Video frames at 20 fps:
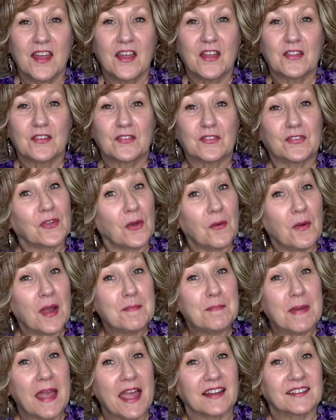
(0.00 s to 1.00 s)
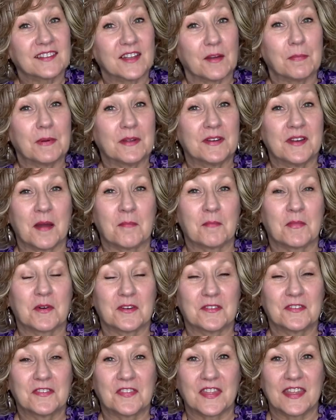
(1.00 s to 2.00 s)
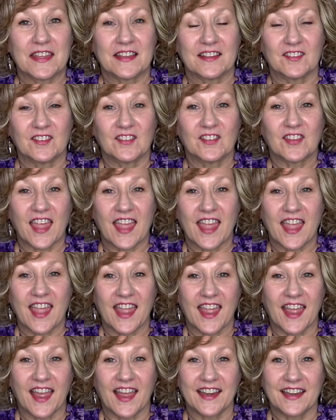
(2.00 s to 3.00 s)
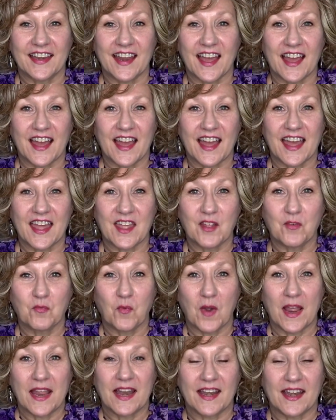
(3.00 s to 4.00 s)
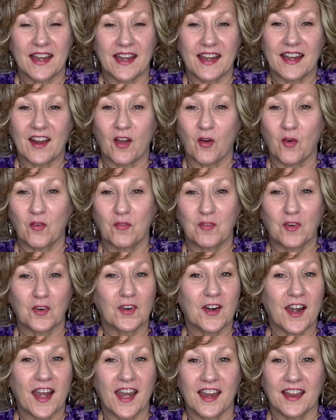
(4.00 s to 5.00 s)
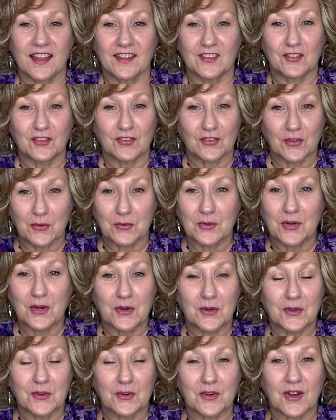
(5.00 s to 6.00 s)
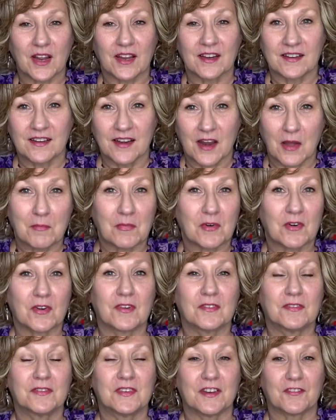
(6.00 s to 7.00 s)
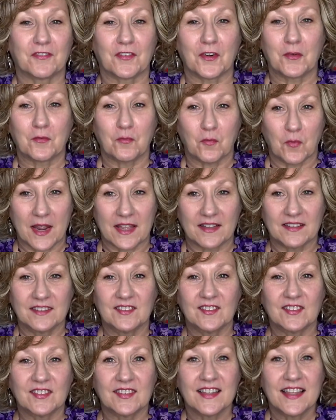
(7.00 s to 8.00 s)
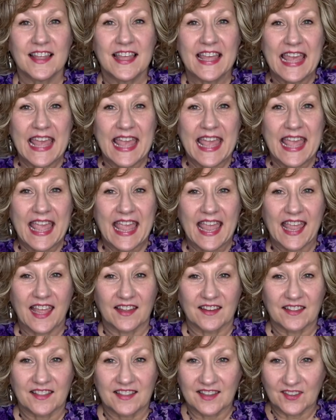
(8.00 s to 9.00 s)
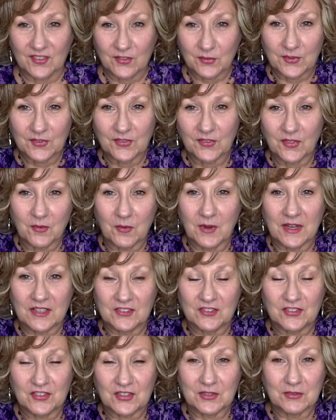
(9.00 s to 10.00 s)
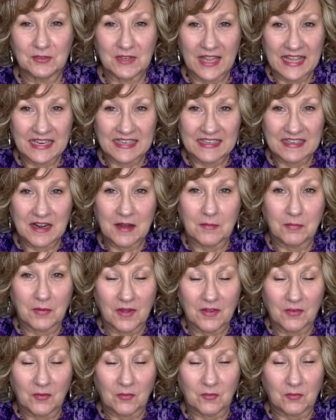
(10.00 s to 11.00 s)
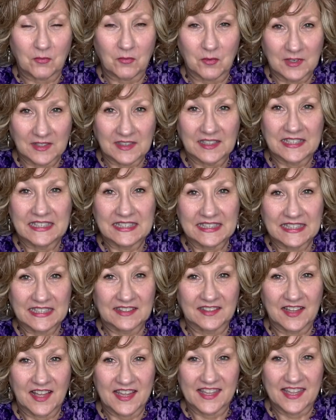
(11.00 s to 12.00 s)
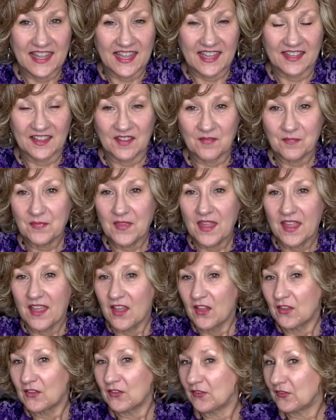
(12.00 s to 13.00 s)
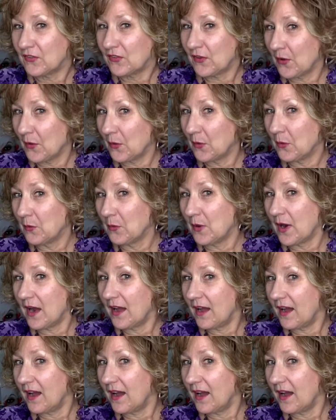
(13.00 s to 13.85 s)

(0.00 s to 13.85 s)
So I packed up a number of things and I went over and showed her a number of different wigs. And this was the one she ended up really liking. So